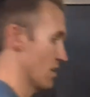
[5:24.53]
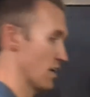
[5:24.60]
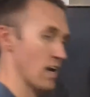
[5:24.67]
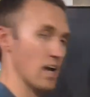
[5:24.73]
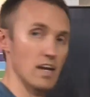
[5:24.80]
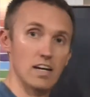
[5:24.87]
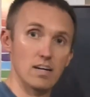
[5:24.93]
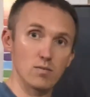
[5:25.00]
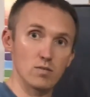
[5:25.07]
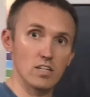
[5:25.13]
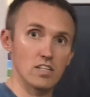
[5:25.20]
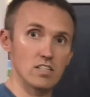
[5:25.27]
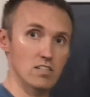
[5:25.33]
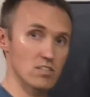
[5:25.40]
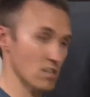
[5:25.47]
And I would
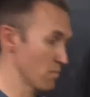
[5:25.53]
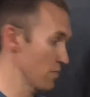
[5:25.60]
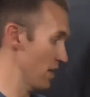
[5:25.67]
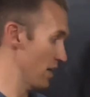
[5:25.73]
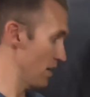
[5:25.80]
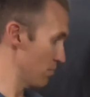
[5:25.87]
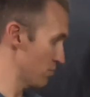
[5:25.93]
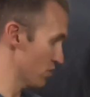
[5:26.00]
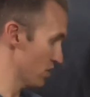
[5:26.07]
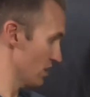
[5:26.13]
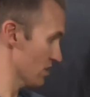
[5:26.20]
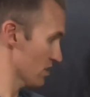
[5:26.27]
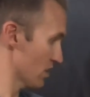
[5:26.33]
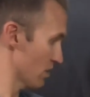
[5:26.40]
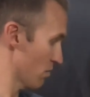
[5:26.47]
need to sum that up, so
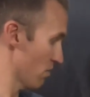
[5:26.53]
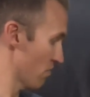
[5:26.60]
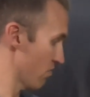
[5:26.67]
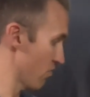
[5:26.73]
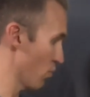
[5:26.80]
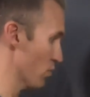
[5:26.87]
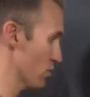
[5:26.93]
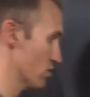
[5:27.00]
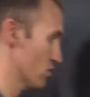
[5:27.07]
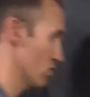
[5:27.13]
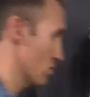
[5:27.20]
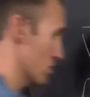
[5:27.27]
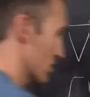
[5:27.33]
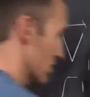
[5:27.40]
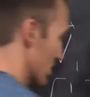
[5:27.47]
that's going to be 4 and
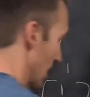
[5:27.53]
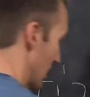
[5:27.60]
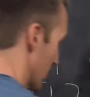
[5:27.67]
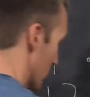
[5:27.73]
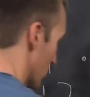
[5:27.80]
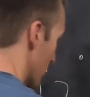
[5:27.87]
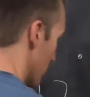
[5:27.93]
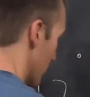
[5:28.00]
2 is 6.